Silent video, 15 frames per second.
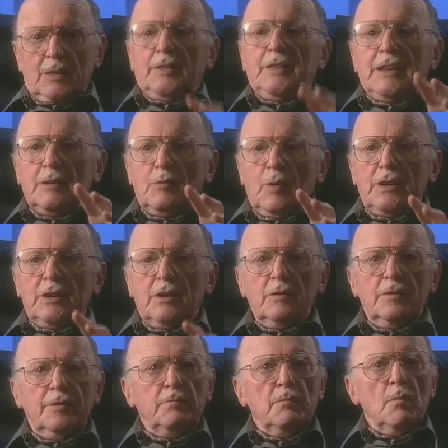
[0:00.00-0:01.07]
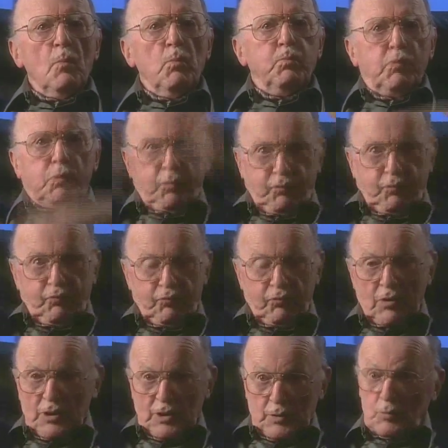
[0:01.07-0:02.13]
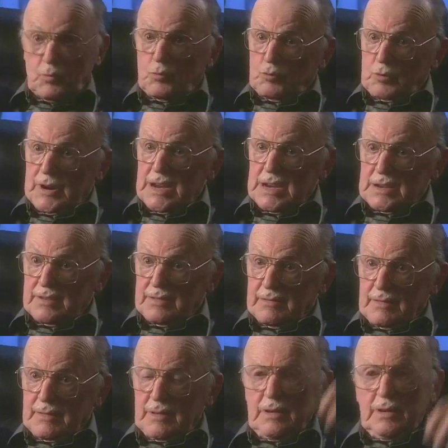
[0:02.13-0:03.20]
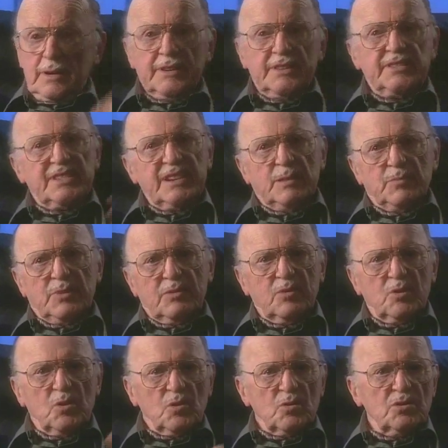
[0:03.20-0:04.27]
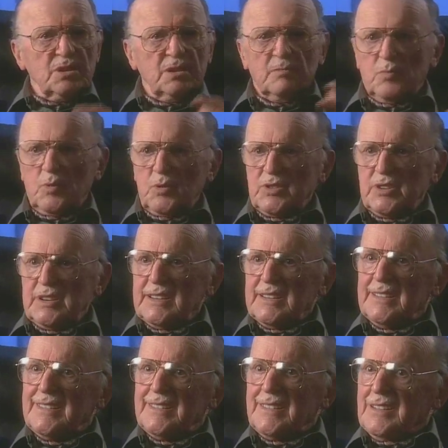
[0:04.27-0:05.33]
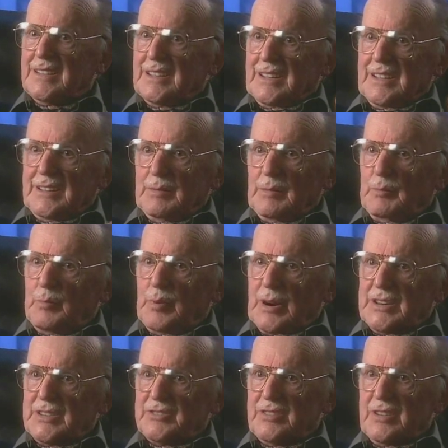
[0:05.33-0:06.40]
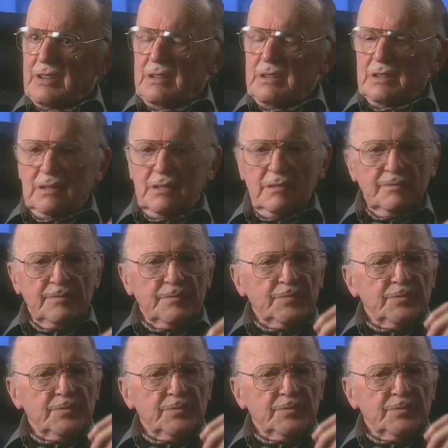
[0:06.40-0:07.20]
The thing went off. Poof, looked great, except, of course, it wasn't in the bright sun.